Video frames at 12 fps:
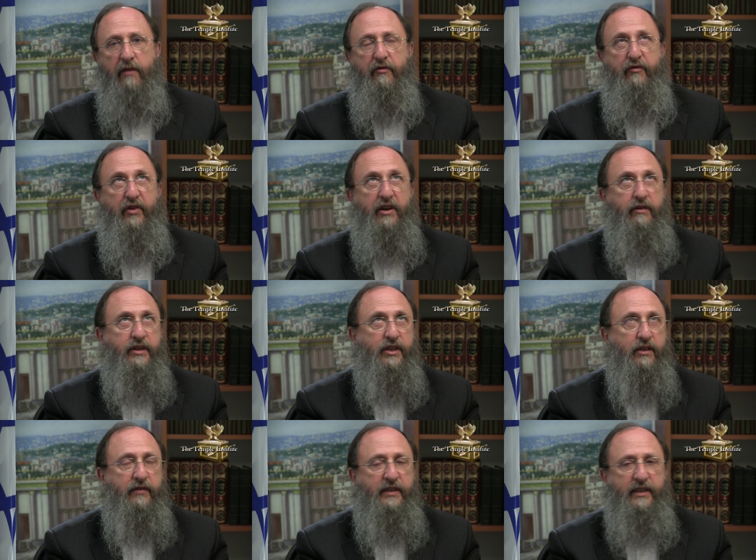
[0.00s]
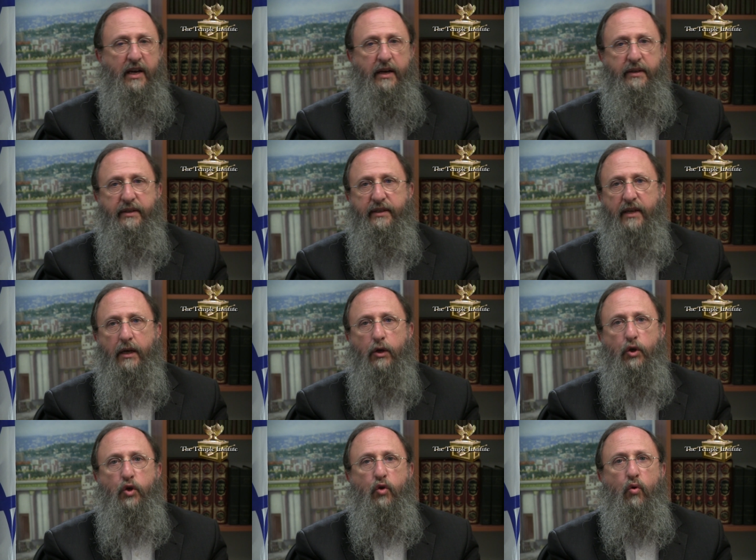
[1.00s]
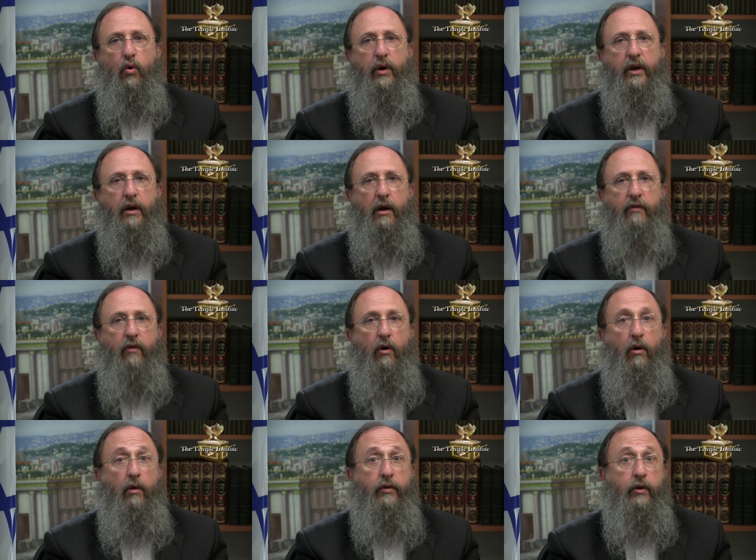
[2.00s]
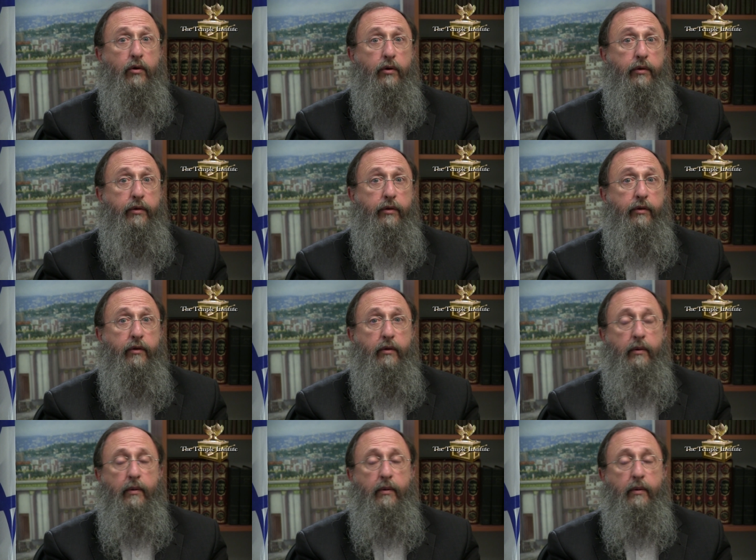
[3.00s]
fairest of sights, joy of all the earth.